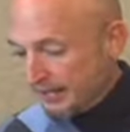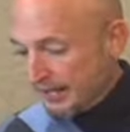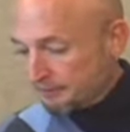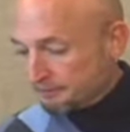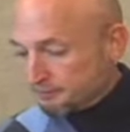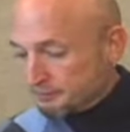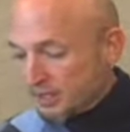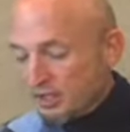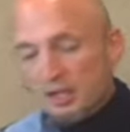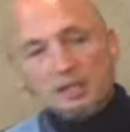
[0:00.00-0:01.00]
that.
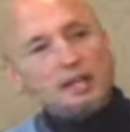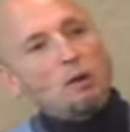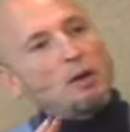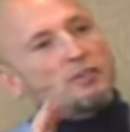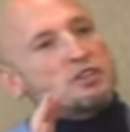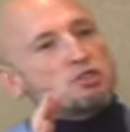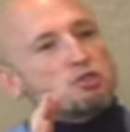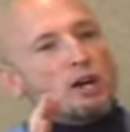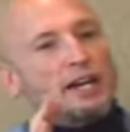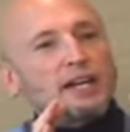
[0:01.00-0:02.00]
Now, what this
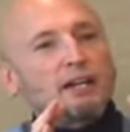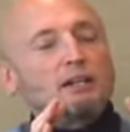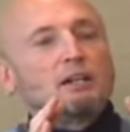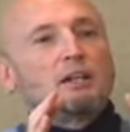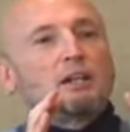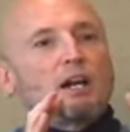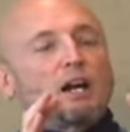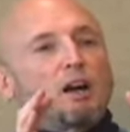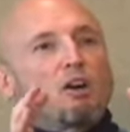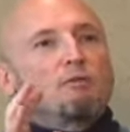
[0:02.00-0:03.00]
training
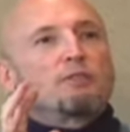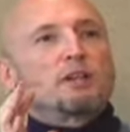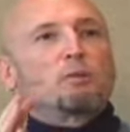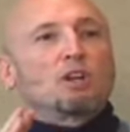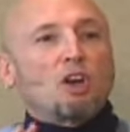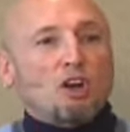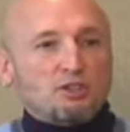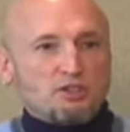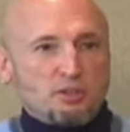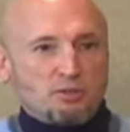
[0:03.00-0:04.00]
hopefully will
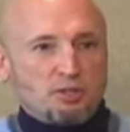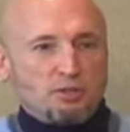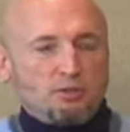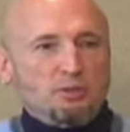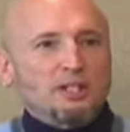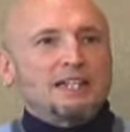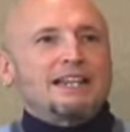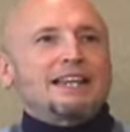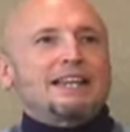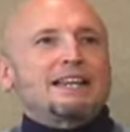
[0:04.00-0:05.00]
also do
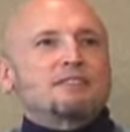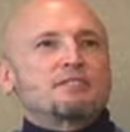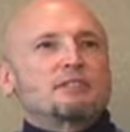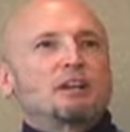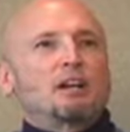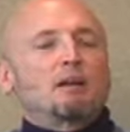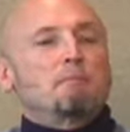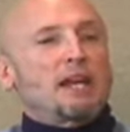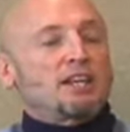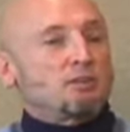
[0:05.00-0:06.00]
is
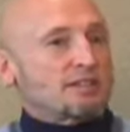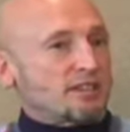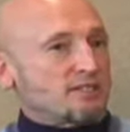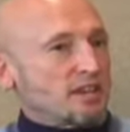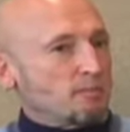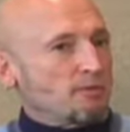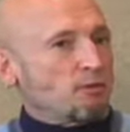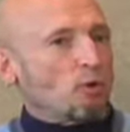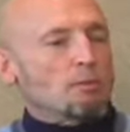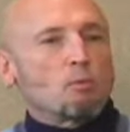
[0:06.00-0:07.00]
make you, as I said
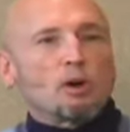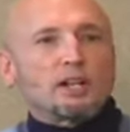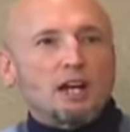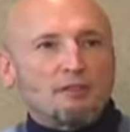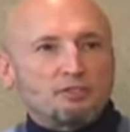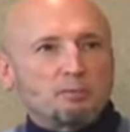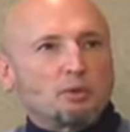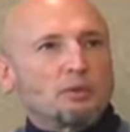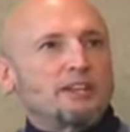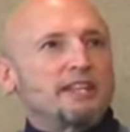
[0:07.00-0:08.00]
before, more
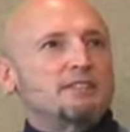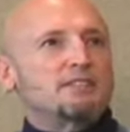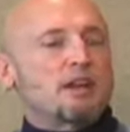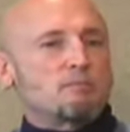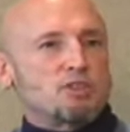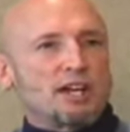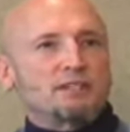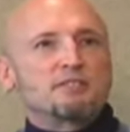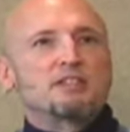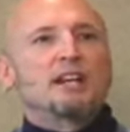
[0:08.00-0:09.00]
comfortable with these
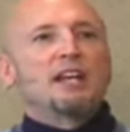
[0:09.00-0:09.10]
subjects.